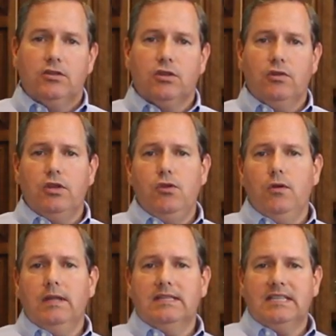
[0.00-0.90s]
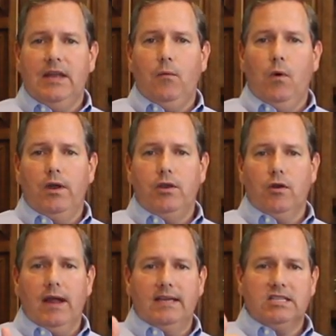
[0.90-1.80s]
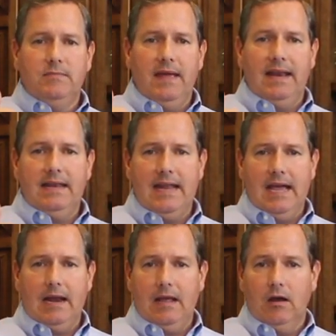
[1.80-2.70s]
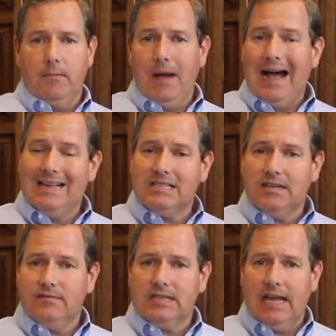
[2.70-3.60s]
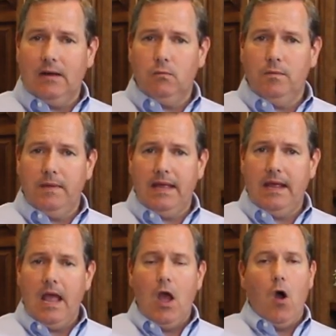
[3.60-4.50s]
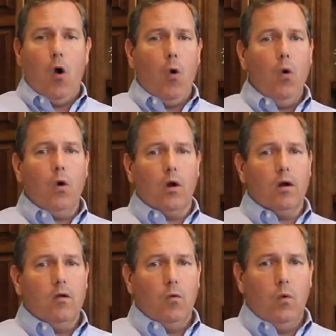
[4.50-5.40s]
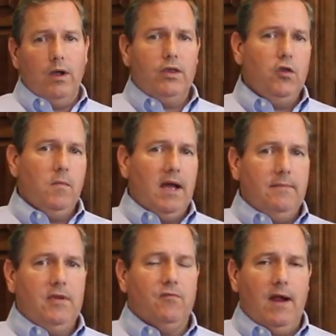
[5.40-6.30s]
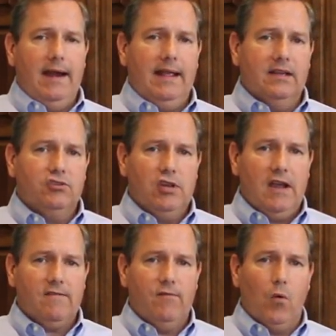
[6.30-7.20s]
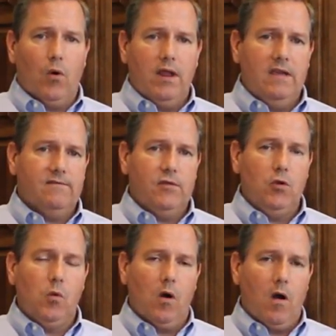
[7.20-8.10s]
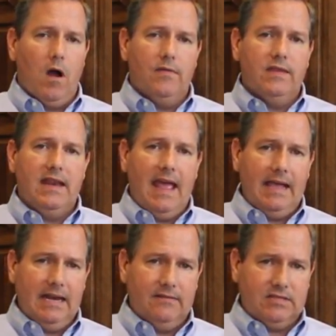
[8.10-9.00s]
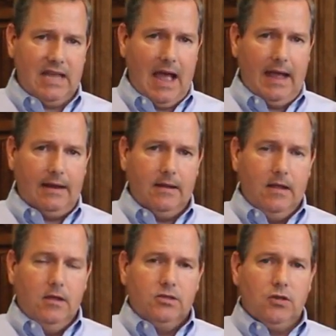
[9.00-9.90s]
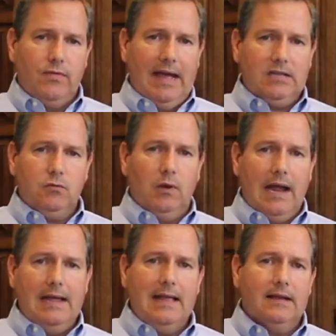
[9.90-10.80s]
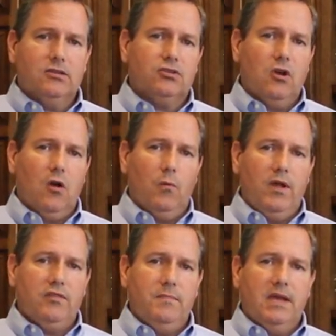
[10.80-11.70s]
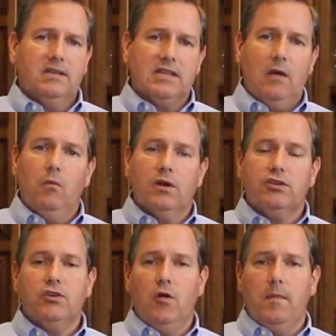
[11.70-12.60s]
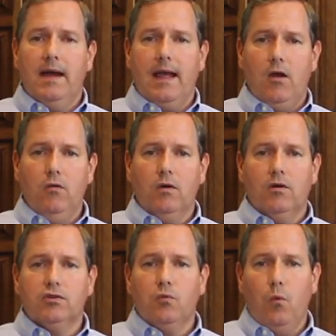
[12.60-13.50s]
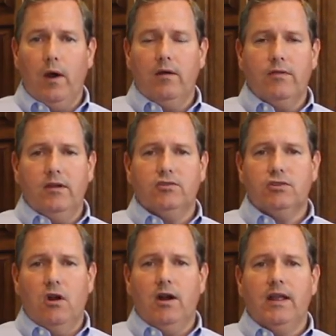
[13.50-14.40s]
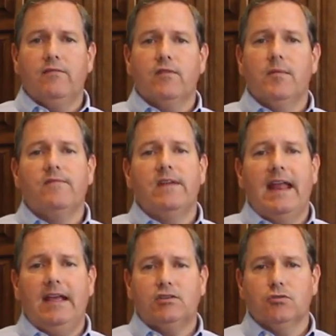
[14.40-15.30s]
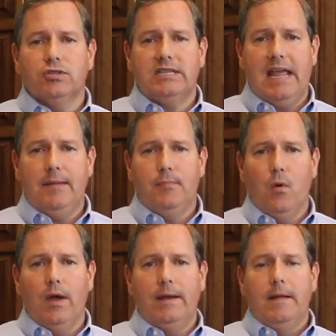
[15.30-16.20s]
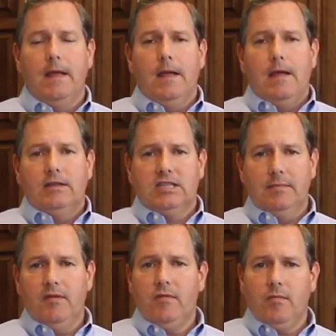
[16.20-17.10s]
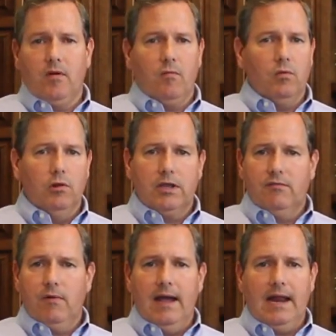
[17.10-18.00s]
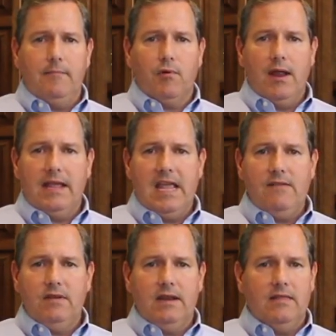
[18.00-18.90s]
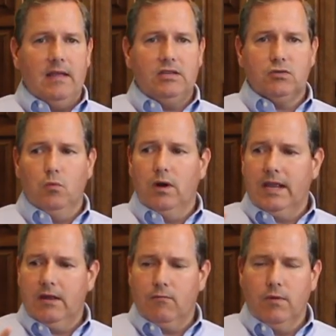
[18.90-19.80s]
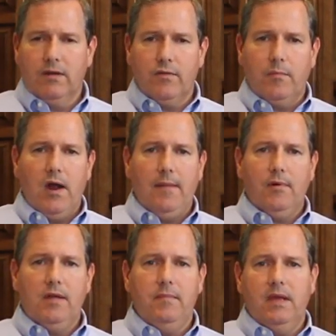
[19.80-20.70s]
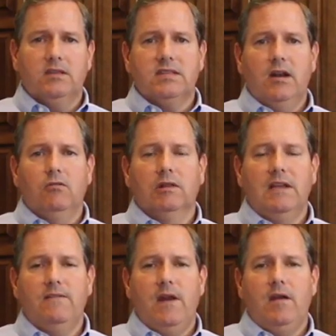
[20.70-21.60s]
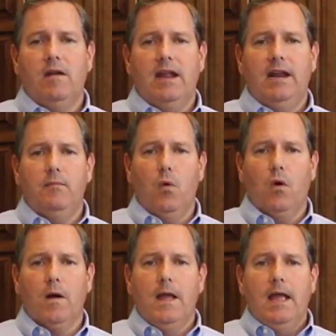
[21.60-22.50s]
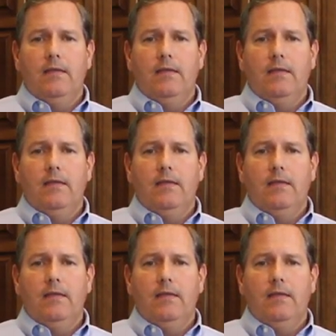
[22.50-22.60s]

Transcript: so that you can see what your estimated net on a positive side would be or what you might be writing a check for if you are on the negative side. So that's what I like to start with because I want to show my owners where they're starting from a financial standpoint. Some of them are looking right at break even and they just want to get rid of the property because they don't live here anymore.